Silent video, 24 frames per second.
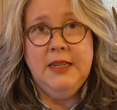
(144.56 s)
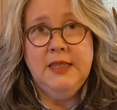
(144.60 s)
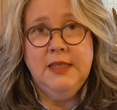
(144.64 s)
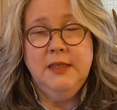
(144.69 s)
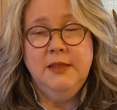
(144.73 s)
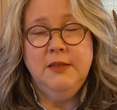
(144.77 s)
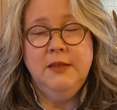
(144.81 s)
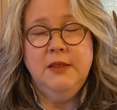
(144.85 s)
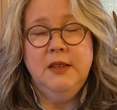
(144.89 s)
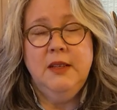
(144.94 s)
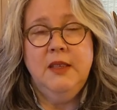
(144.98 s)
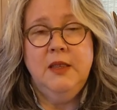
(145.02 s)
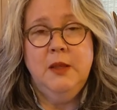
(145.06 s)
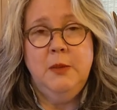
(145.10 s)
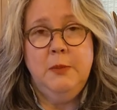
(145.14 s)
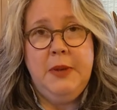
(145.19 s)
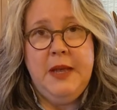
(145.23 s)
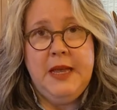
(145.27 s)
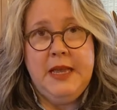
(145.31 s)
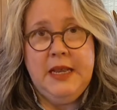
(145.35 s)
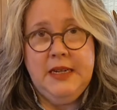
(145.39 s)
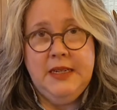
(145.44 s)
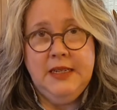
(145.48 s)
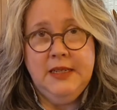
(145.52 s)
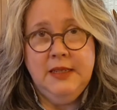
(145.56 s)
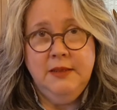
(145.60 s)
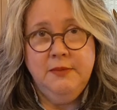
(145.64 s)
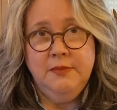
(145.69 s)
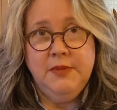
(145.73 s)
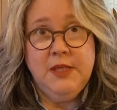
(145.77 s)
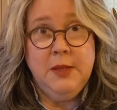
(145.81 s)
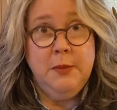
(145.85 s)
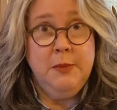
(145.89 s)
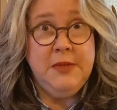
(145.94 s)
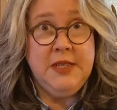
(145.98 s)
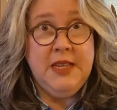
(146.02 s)
it and then painted it.
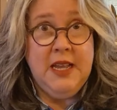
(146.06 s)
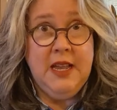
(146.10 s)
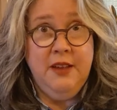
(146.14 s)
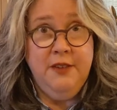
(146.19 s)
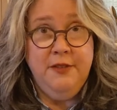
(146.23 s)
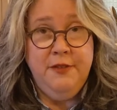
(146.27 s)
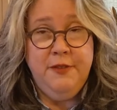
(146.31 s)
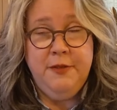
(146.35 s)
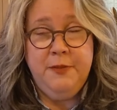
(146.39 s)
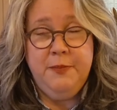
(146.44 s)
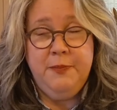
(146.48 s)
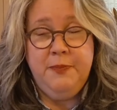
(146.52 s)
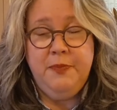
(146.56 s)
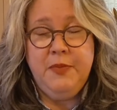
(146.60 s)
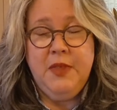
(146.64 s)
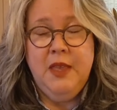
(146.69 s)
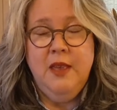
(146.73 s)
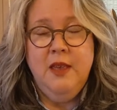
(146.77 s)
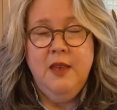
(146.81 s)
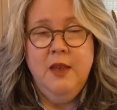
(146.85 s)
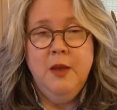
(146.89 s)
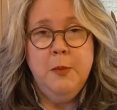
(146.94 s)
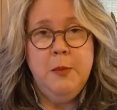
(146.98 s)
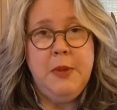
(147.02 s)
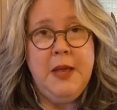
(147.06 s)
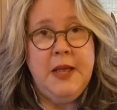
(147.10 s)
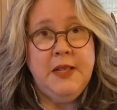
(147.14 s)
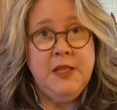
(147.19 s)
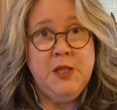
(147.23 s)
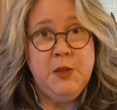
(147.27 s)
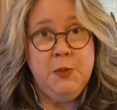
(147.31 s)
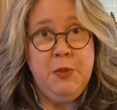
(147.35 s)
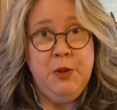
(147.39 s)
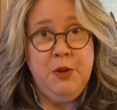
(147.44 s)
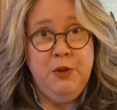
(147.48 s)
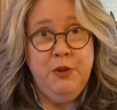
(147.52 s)
It's MDF.
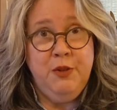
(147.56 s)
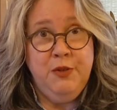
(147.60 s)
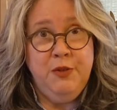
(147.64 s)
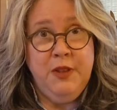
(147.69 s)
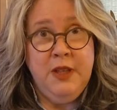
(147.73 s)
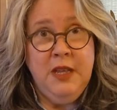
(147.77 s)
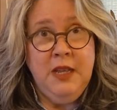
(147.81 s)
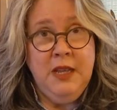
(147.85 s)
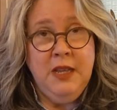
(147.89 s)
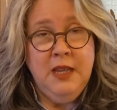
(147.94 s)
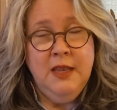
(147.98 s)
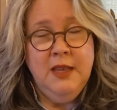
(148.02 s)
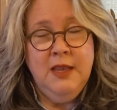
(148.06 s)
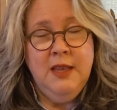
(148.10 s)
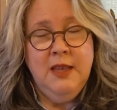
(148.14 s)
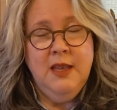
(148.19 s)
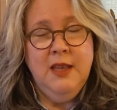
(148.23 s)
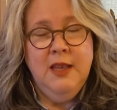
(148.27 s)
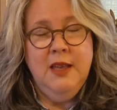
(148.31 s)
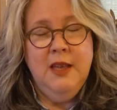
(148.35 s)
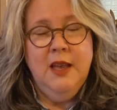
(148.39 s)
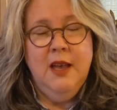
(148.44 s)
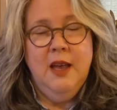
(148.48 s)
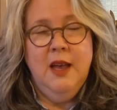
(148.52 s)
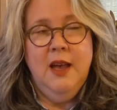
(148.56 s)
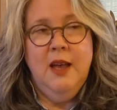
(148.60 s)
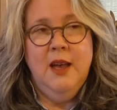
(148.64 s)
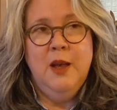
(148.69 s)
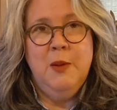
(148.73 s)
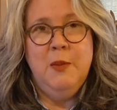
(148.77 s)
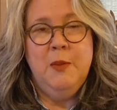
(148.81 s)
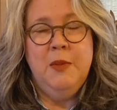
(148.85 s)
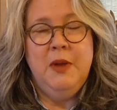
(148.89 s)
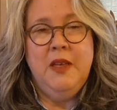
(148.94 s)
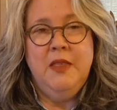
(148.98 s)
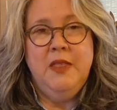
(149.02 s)
Paints beautifully.
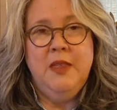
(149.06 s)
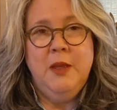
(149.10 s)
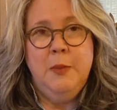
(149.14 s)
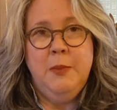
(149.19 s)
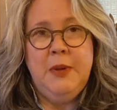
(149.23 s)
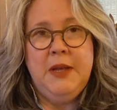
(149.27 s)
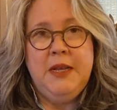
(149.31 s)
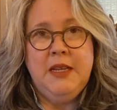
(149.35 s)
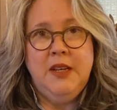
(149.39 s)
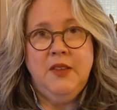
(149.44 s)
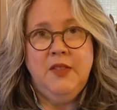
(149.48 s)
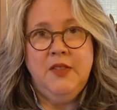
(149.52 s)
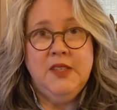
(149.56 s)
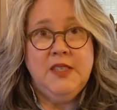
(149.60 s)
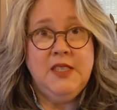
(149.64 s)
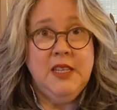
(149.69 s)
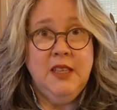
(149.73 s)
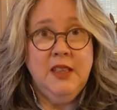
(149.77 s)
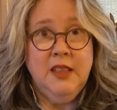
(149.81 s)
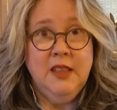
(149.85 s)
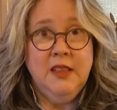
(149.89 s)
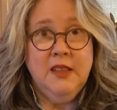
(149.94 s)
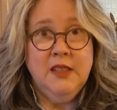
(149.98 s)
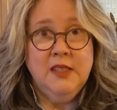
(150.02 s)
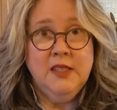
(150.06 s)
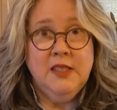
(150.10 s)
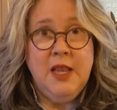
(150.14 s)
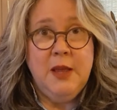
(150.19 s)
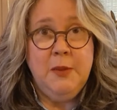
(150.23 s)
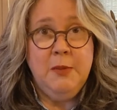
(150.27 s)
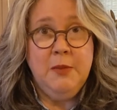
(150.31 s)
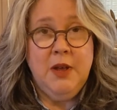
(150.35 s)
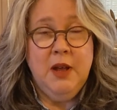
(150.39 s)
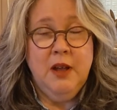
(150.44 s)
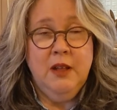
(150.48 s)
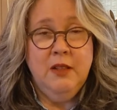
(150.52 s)
And then painted the ceiling the
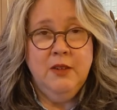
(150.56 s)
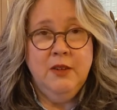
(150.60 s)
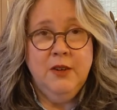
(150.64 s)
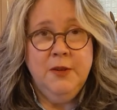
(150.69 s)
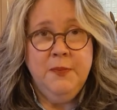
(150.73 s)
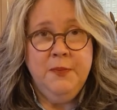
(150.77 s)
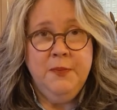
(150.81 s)
same color.